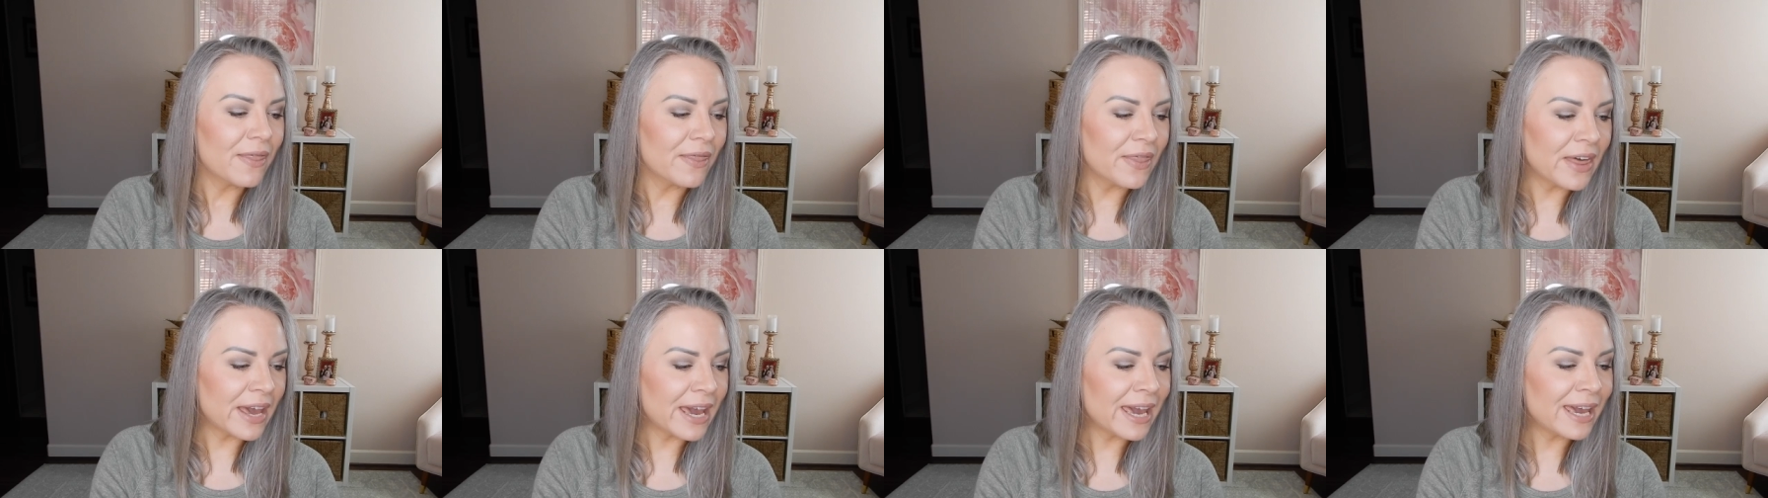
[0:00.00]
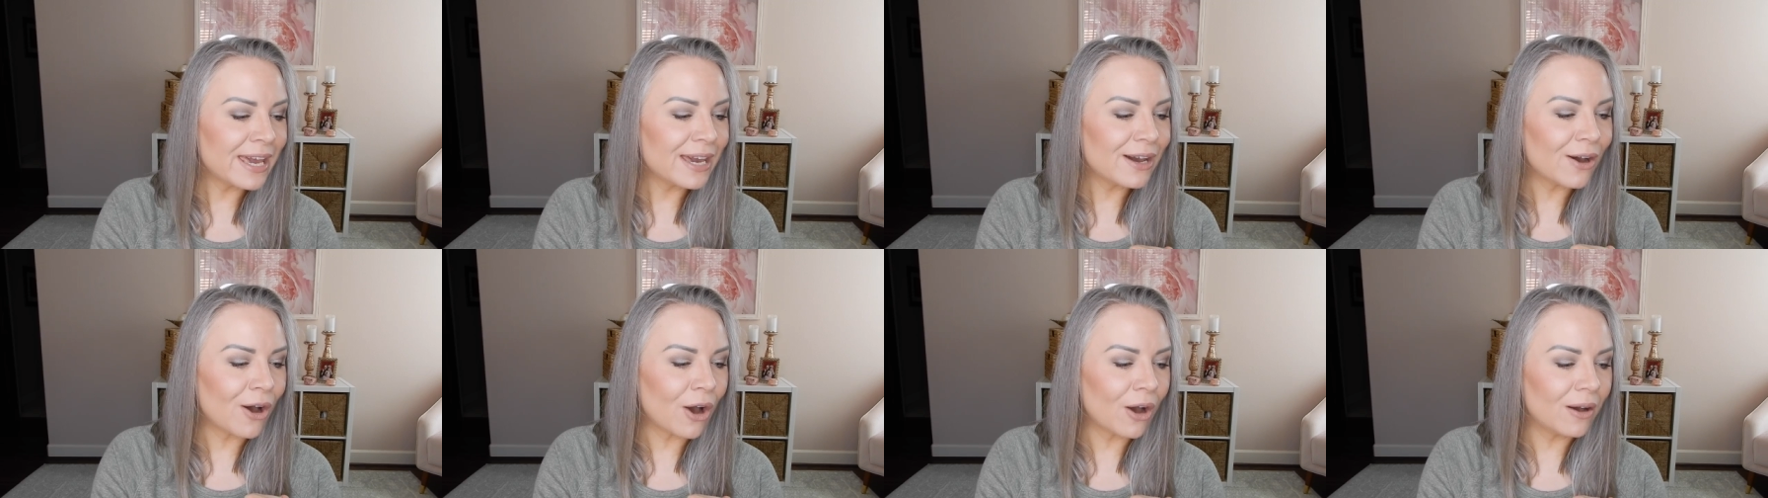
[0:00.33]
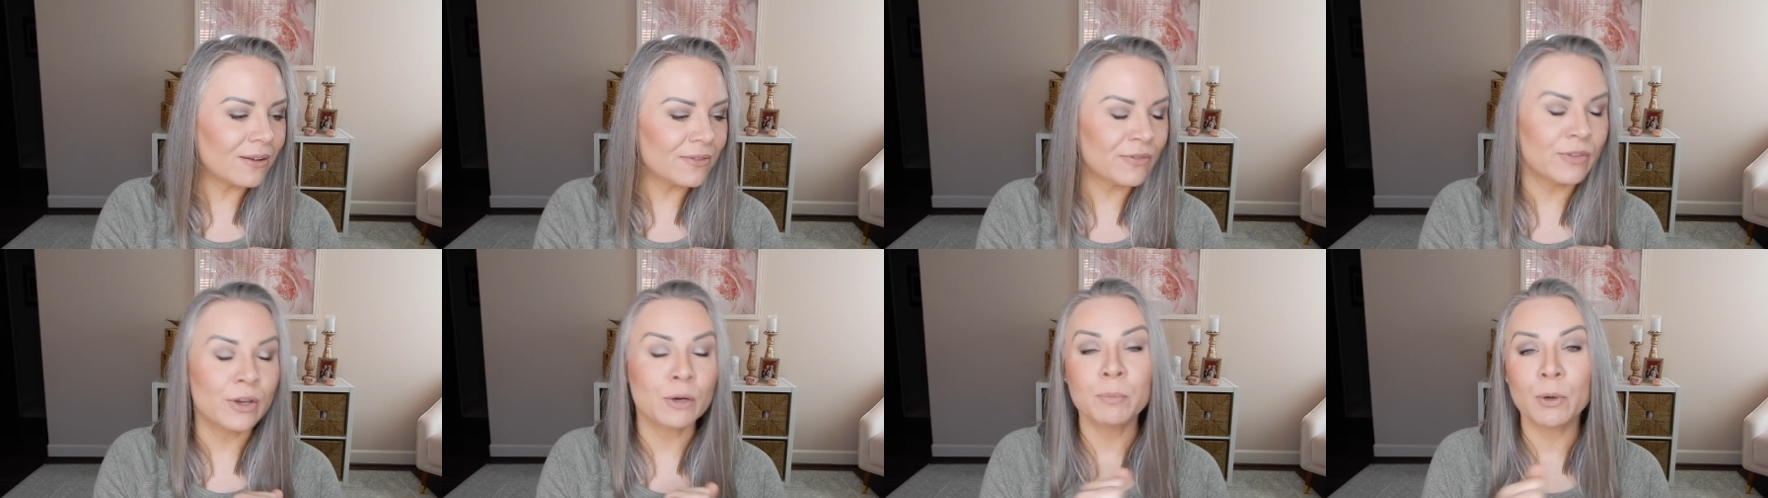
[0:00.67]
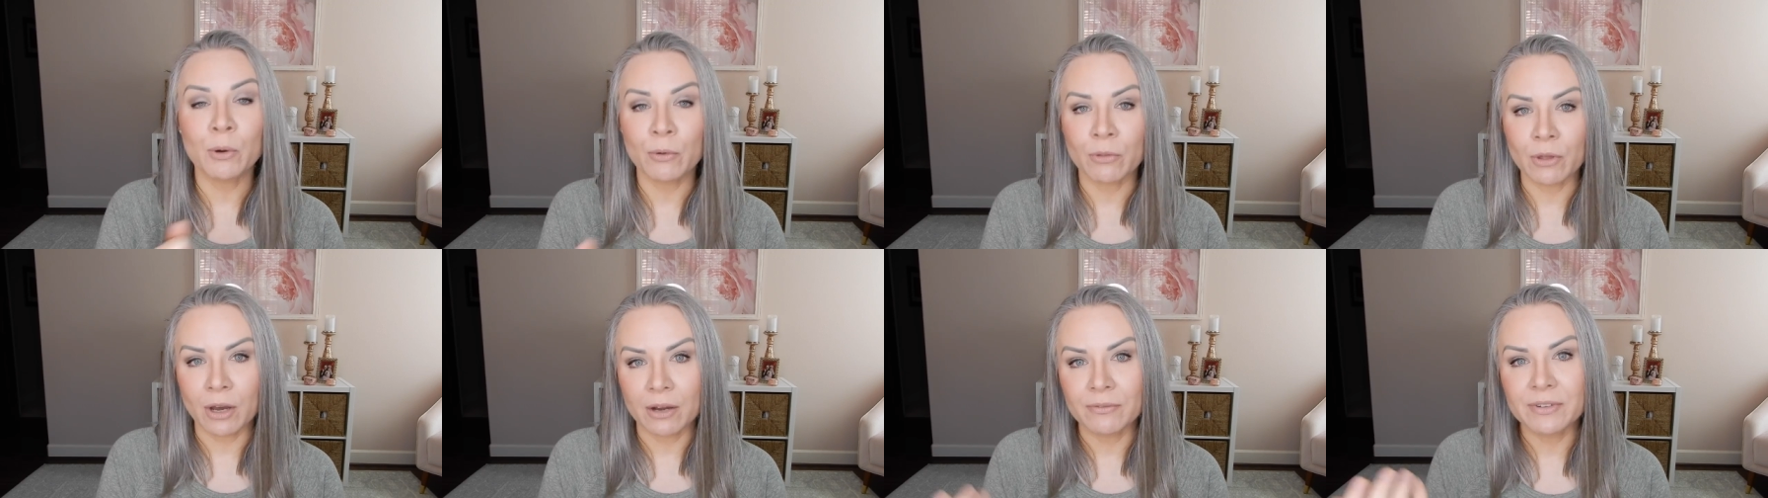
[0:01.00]
They, they're
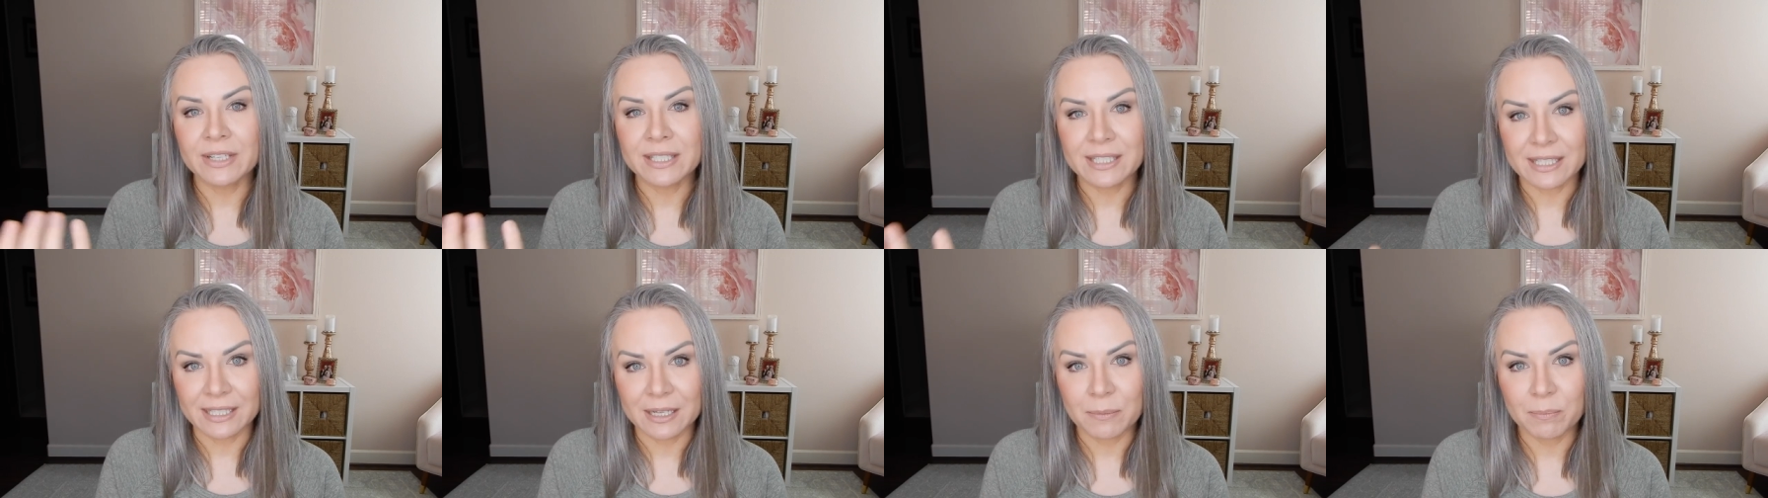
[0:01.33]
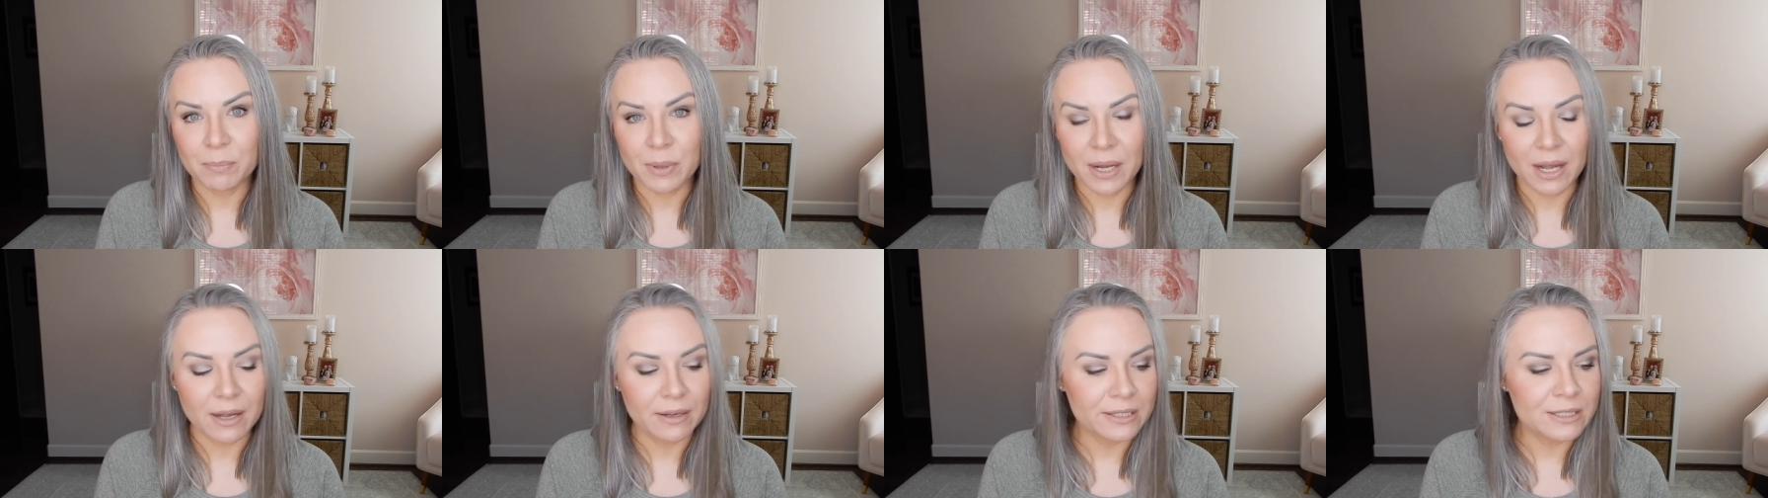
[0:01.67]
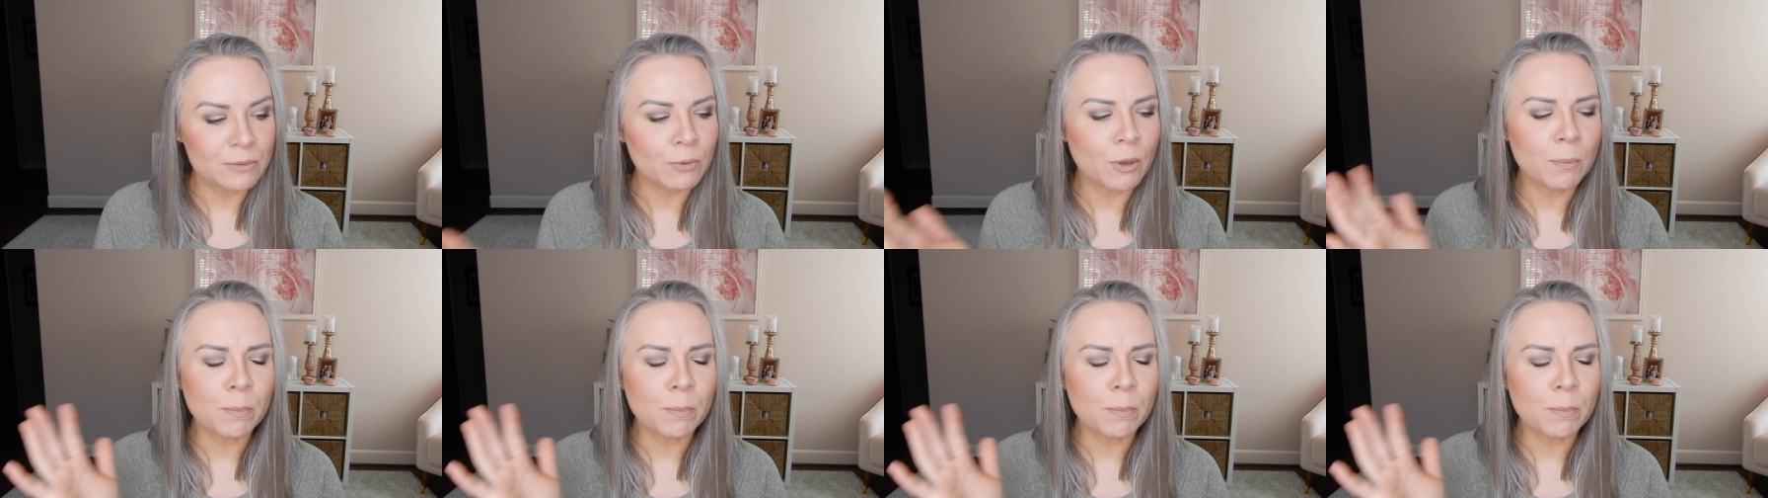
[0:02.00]
both obviously pugs.